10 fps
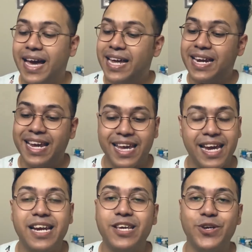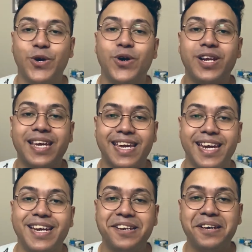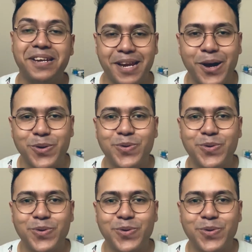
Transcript: and get your kit now.